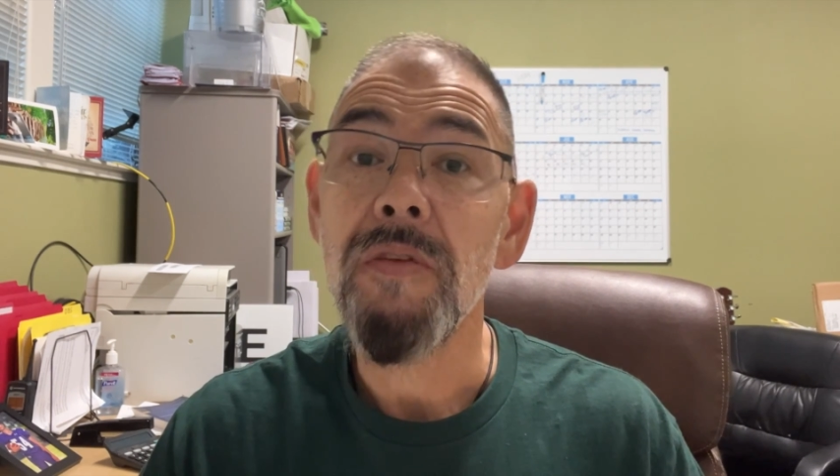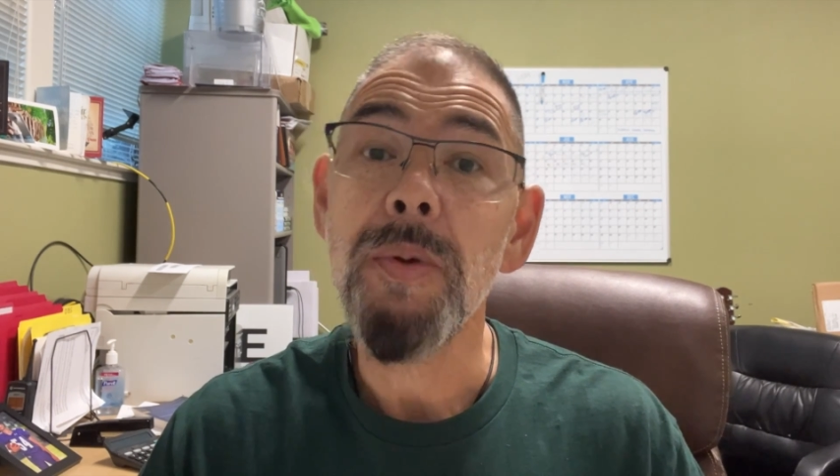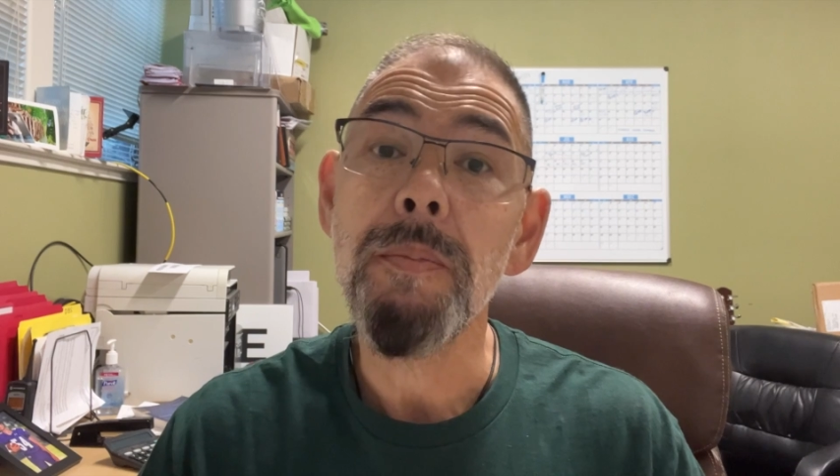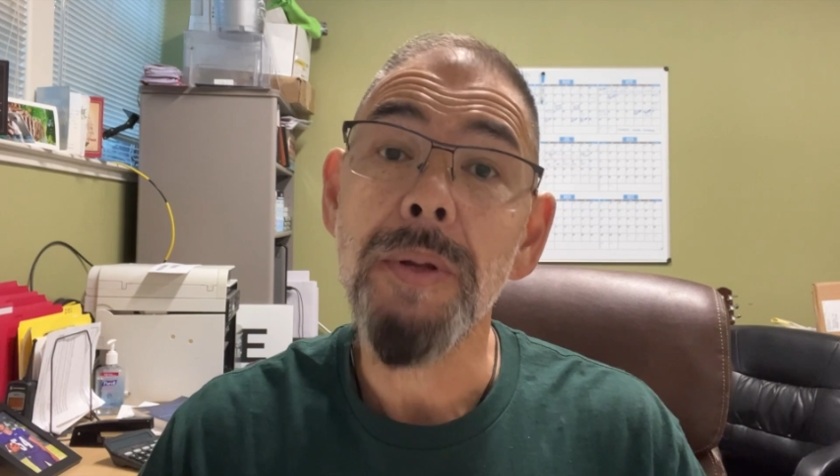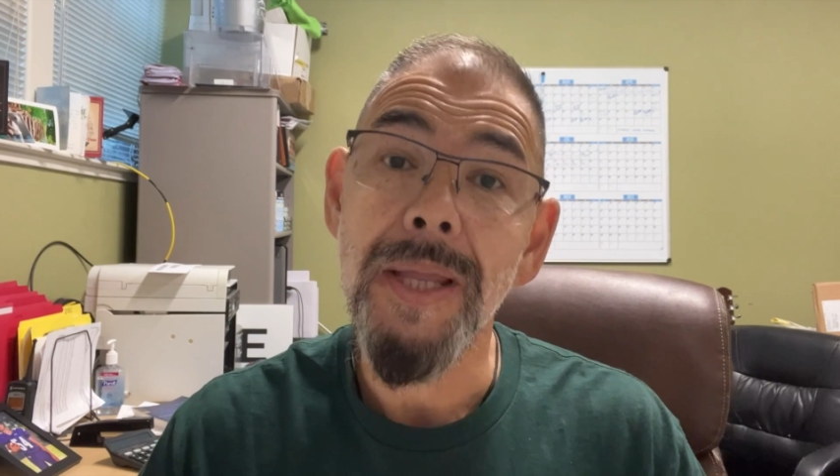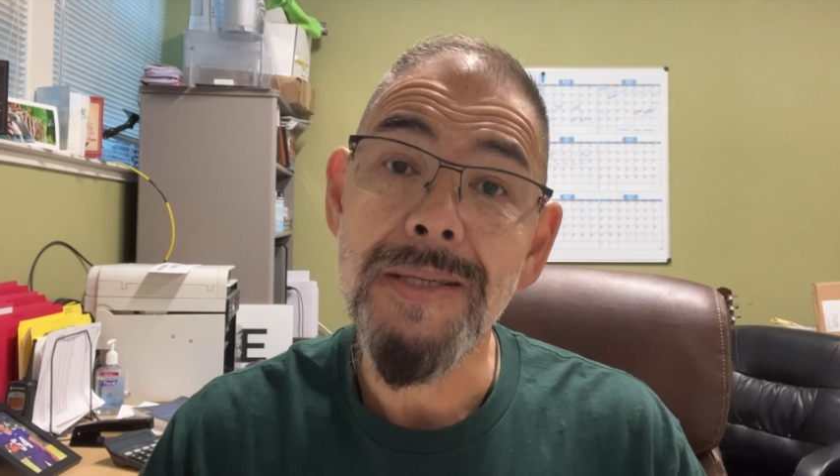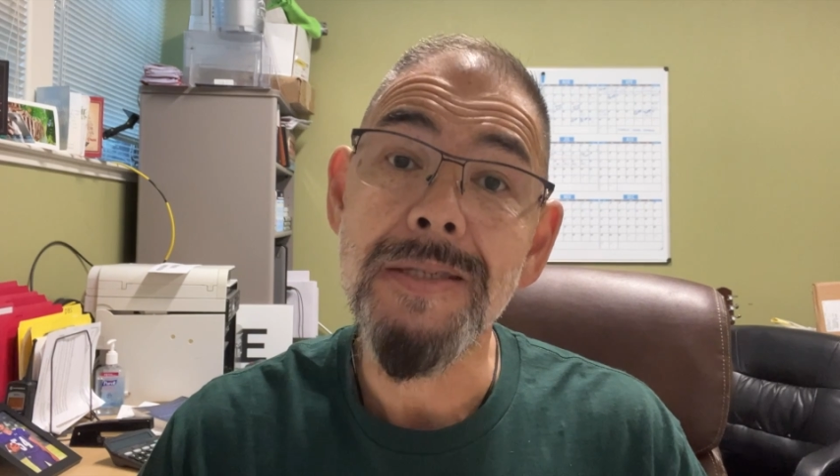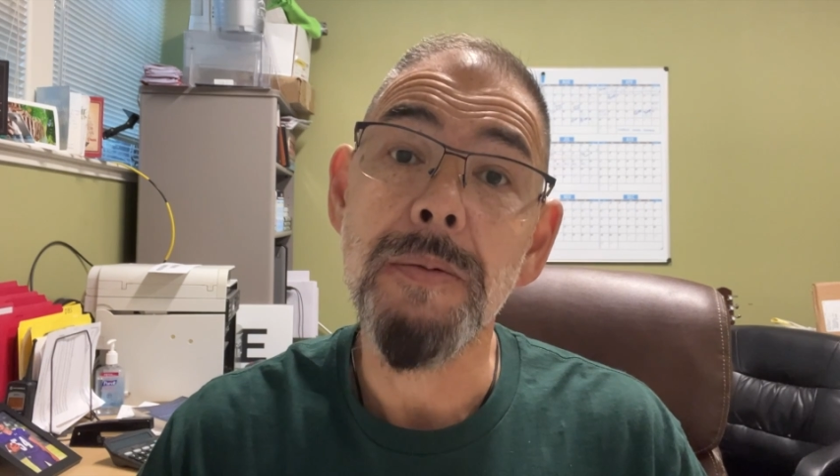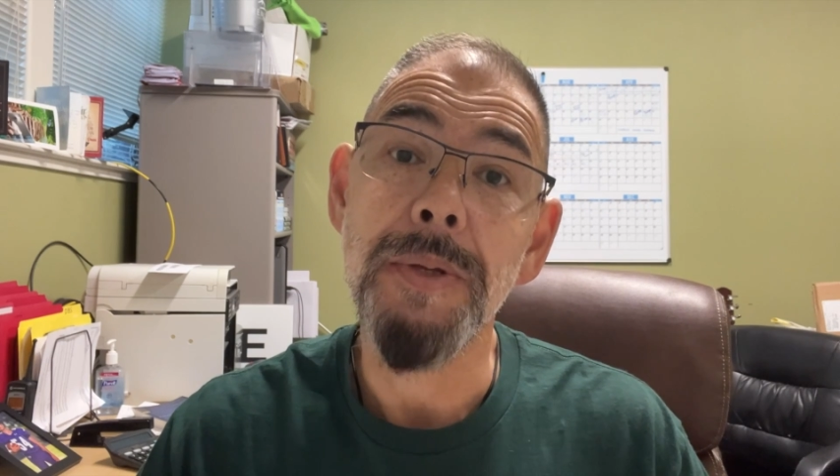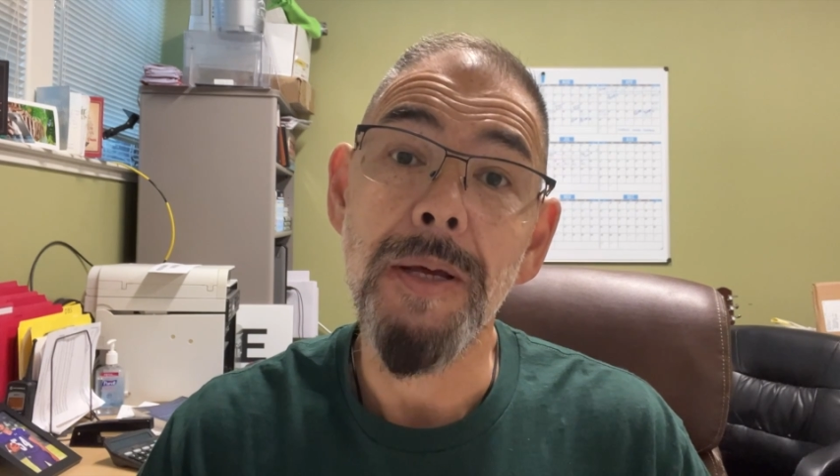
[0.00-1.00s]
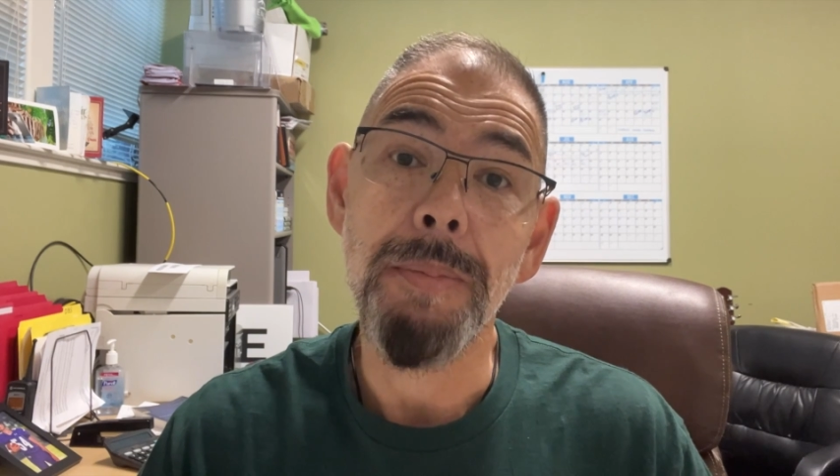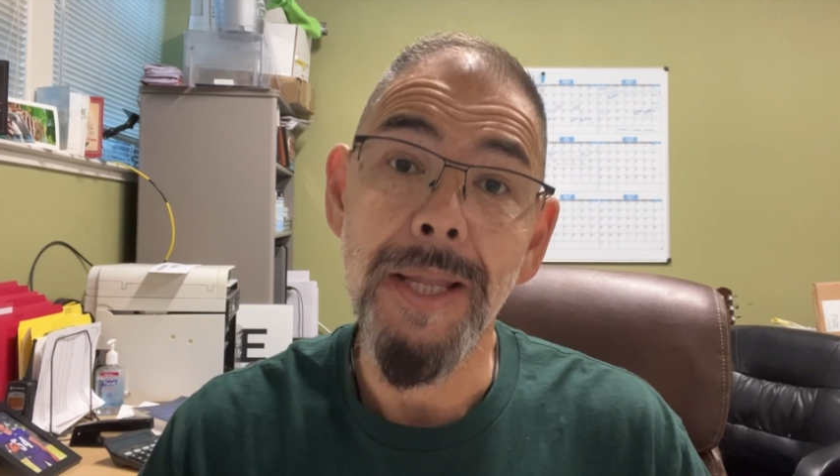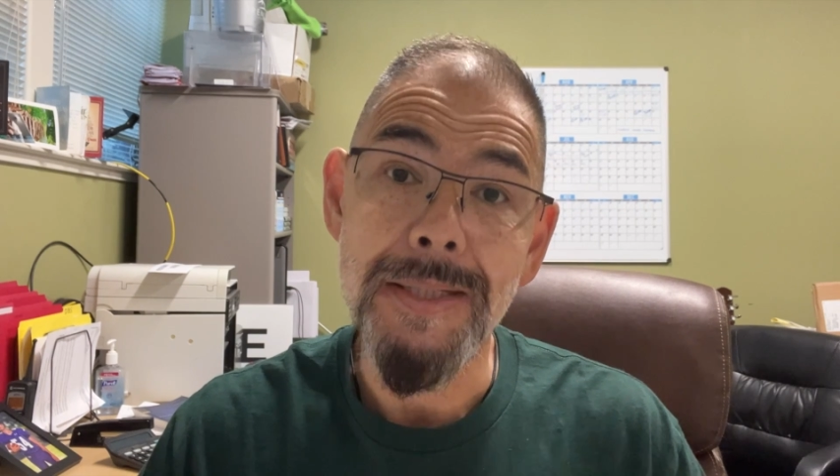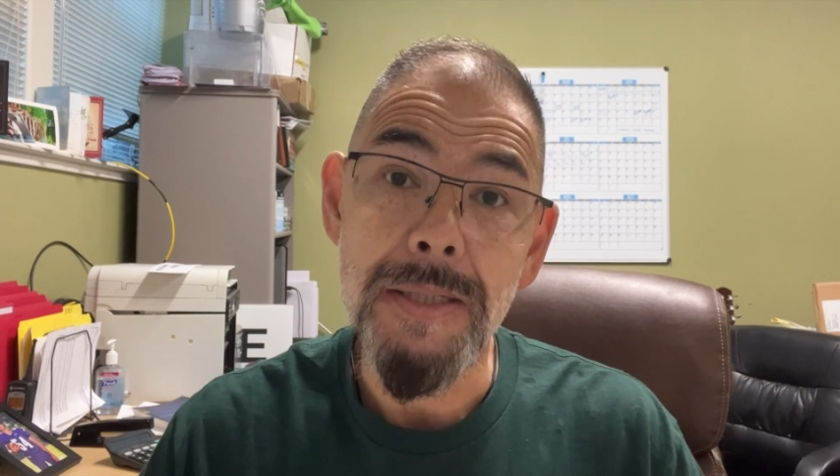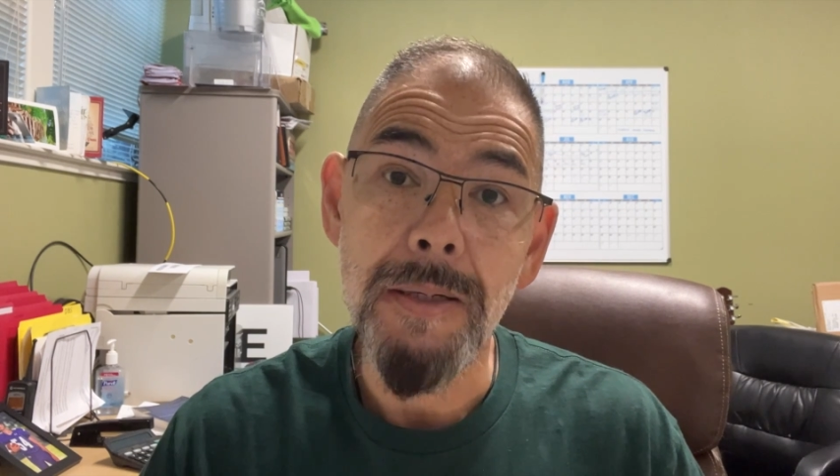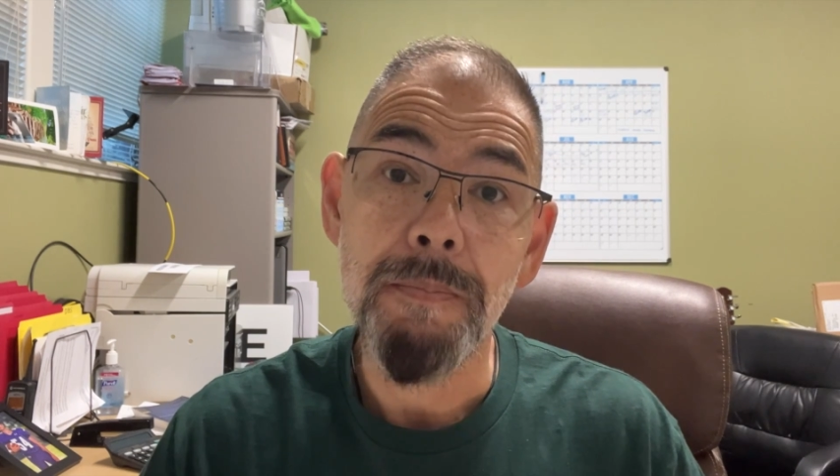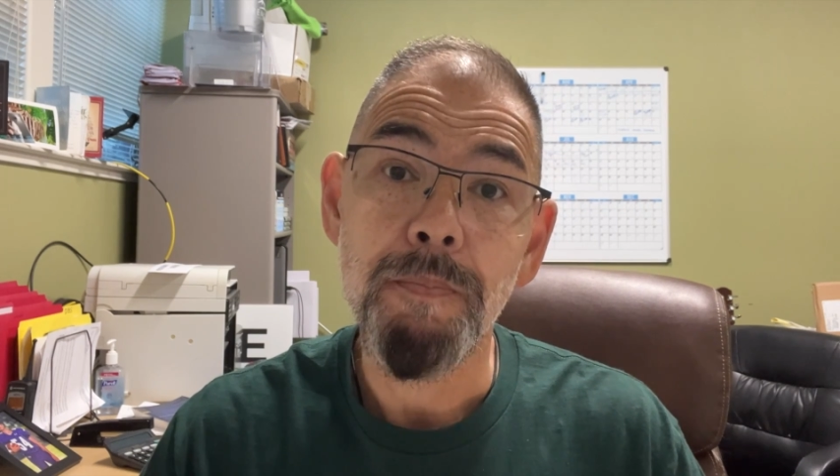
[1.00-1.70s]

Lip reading: been blessed to be a blessing.